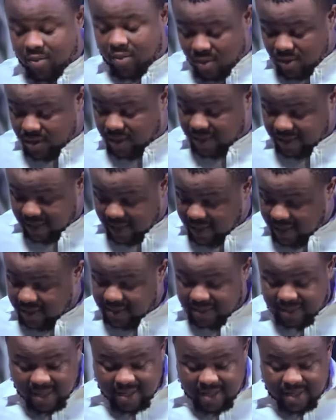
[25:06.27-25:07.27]
I want to understand
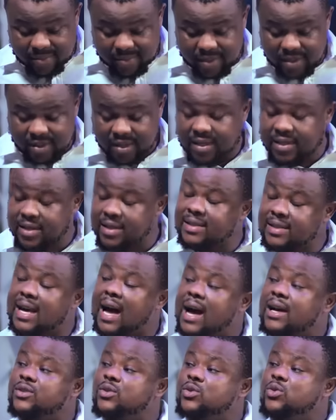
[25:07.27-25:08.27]
inside there, he say this
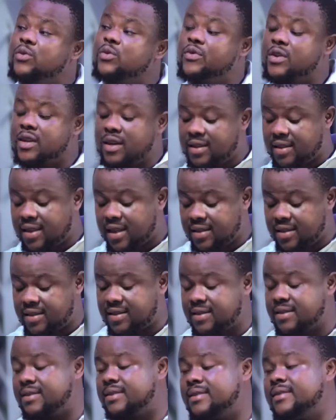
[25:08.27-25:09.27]
house, no fit enter
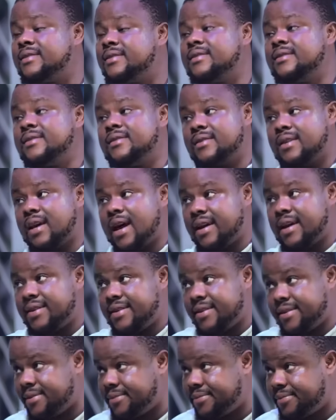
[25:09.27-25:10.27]
this car
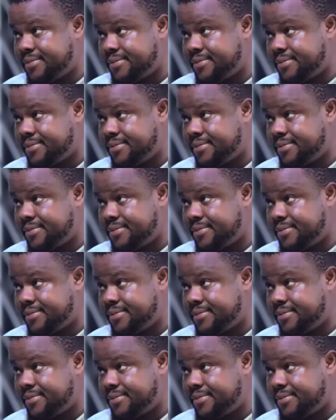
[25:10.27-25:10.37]
key.